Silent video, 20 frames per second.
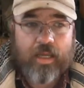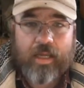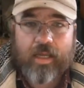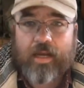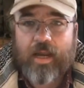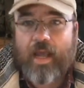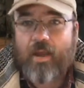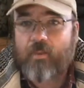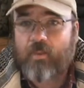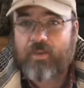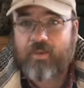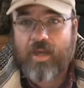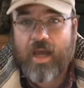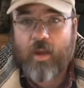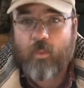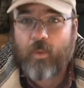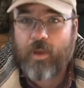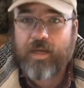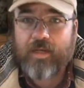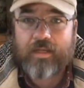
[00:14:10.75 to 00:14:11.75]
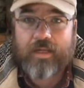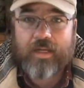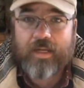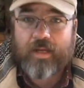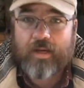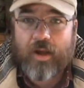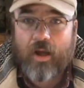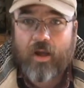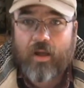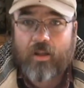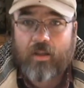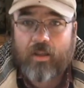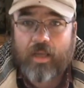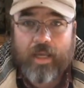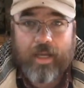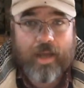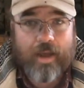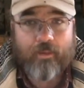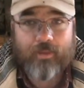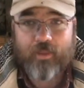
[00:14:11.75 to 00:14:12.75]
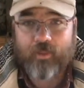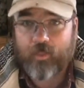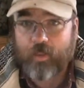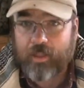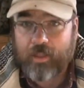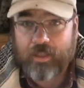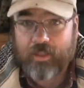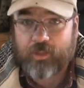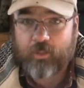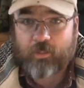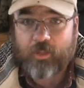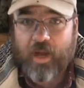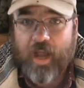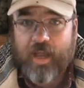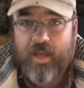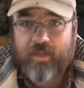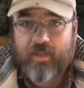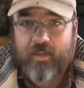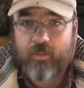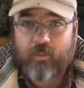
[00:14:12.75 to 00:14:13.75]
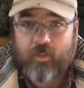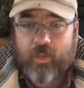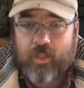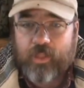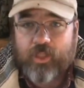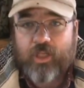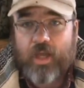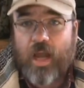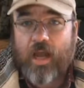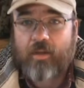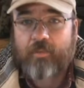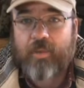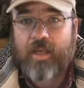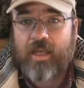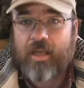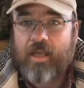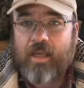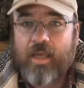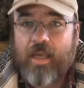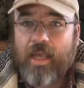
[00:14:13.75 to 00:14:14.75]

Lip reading: and I was not winded at all, and I was really surprised. It really shocked me.